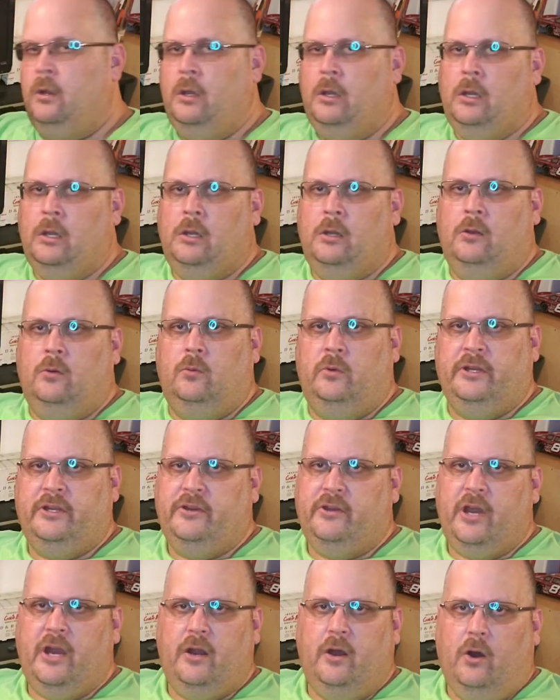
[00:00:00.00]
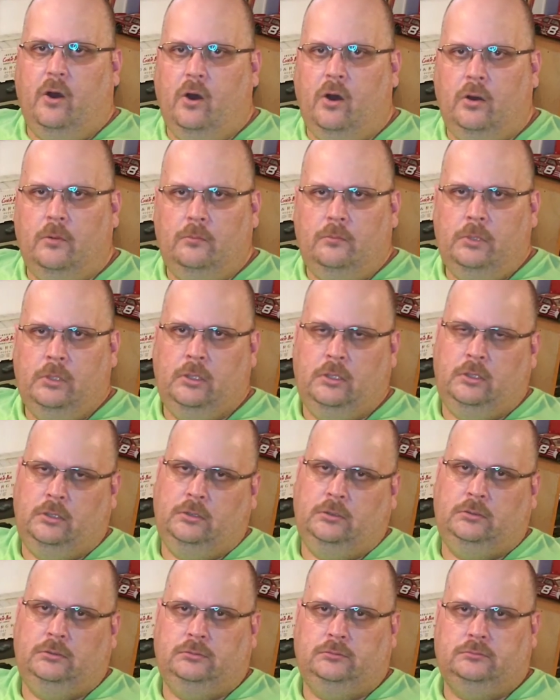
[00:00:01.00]
When you're at home,
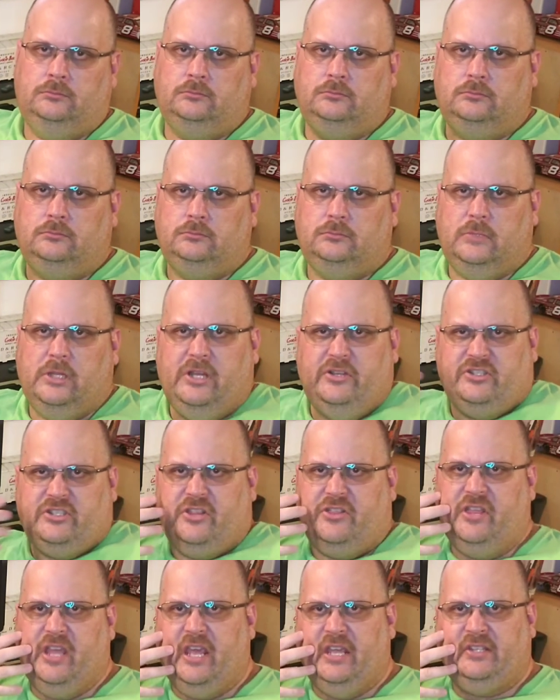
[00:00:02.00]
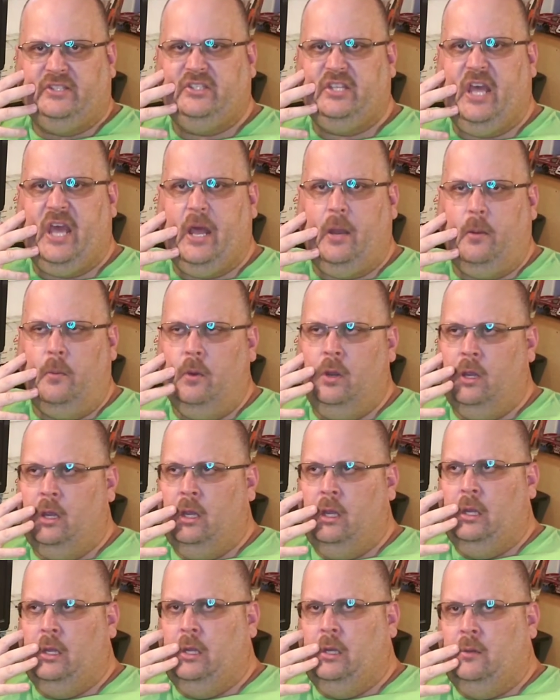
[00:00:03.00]
those are things that
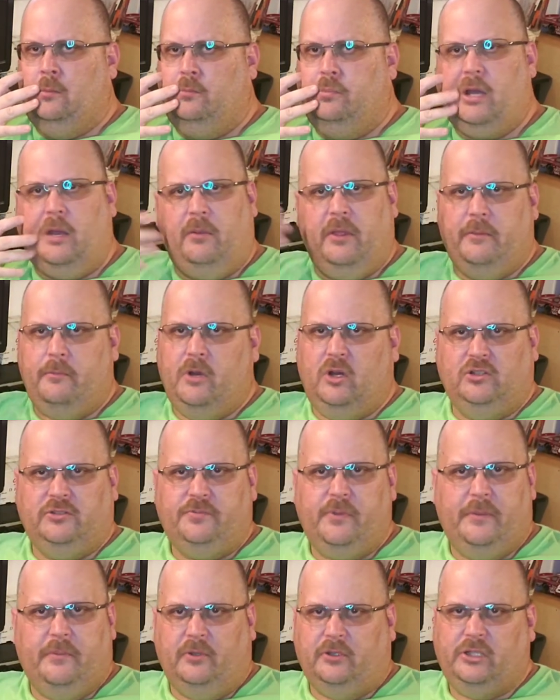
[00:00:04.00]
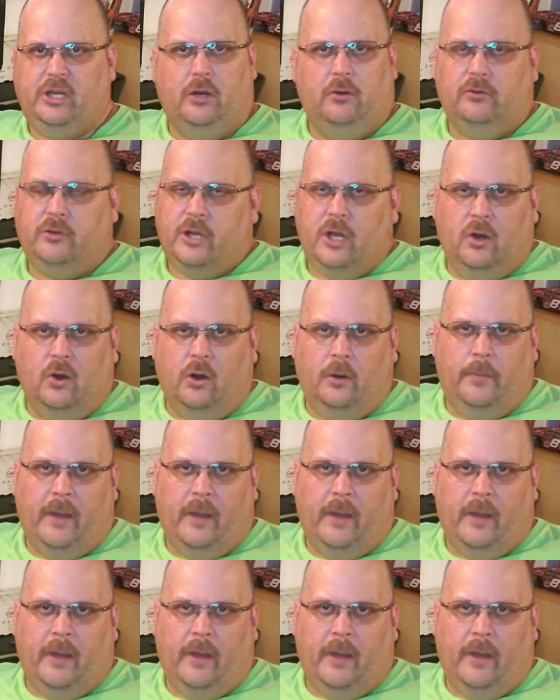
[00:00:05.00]
probably most people don't know about.